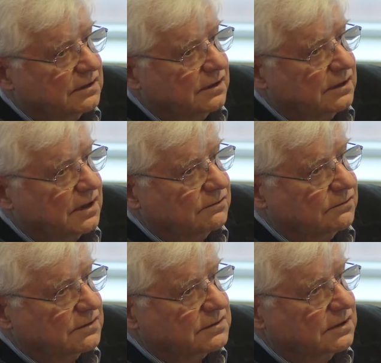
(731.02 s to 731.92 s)
In other
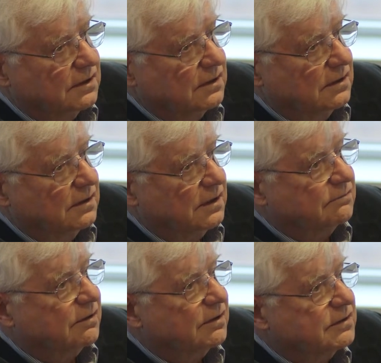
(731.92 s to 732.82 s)
words,
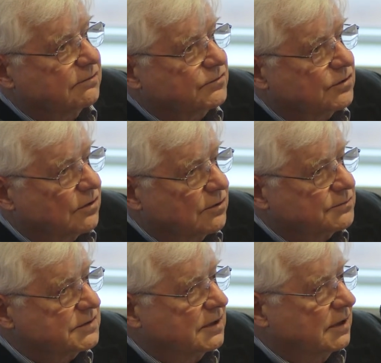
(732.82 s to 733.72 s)
in relative
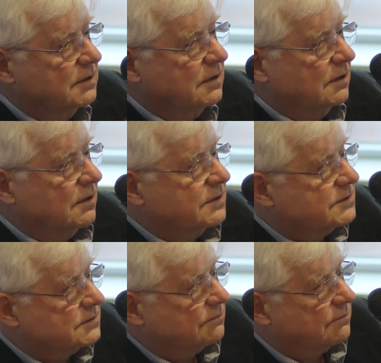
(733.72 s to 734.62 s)
terms, the
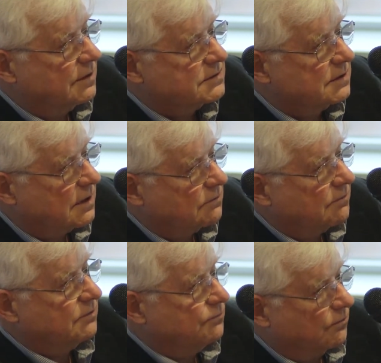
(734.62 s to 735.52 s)
losses of Russia are
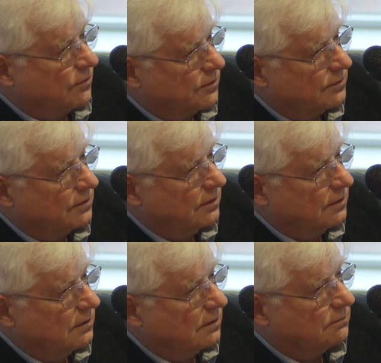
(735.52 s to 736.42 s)
1/4
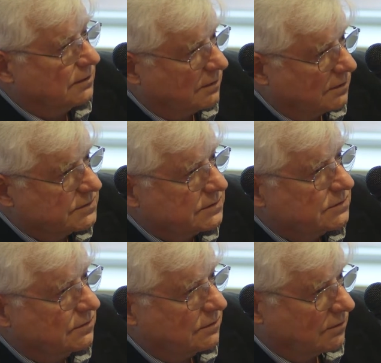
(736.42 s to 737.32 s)
of the
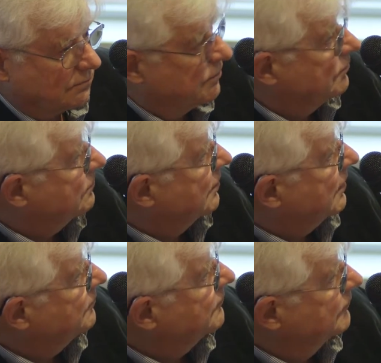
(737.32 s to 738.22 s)
losses of
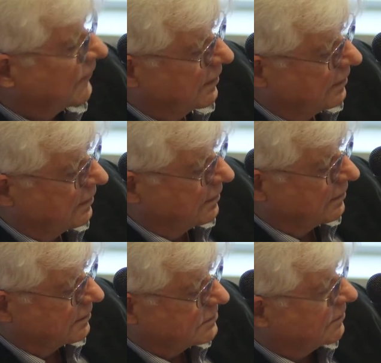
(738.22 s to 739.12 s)
Ukraine.
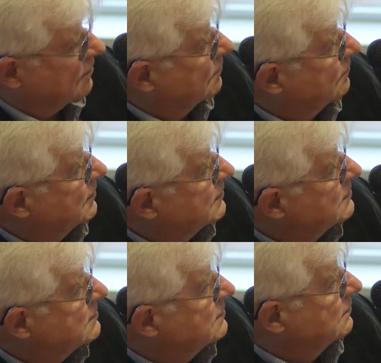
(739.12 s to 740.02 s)
So this
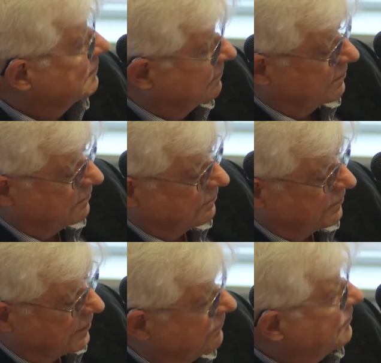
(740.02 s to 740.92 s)
is
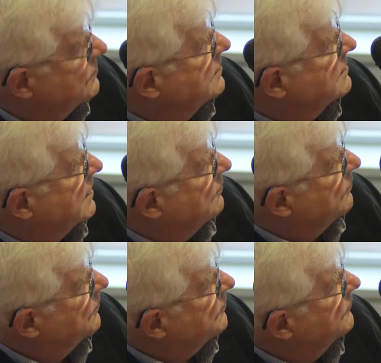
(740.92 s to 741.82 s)
the first example.